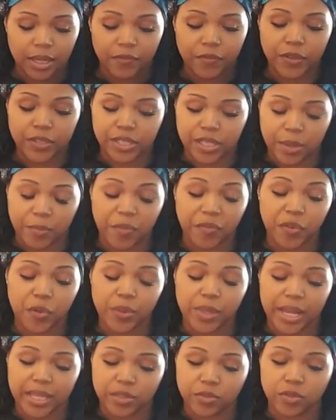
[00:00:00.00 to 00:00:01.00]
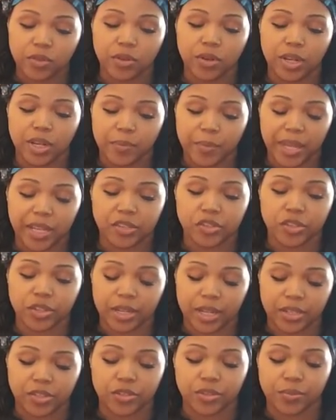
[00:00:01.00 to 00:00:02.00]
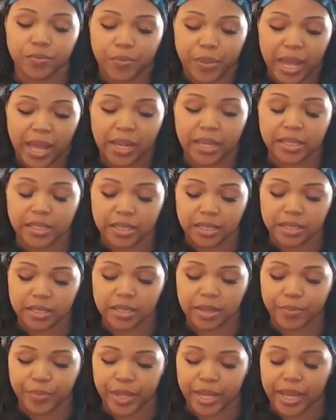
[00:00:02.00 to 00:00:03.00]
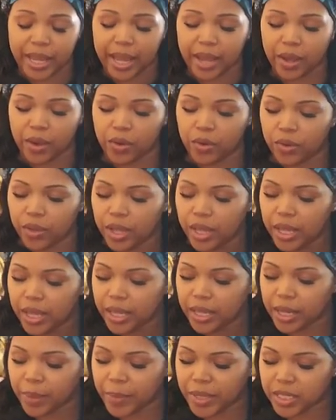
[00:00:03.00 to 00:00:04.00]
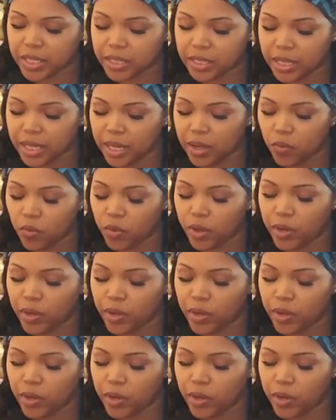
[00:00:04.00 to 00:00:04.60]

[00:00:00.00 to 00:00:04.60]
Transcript: For some of you, that's you need to make sure that you're balancing something out. Let me just get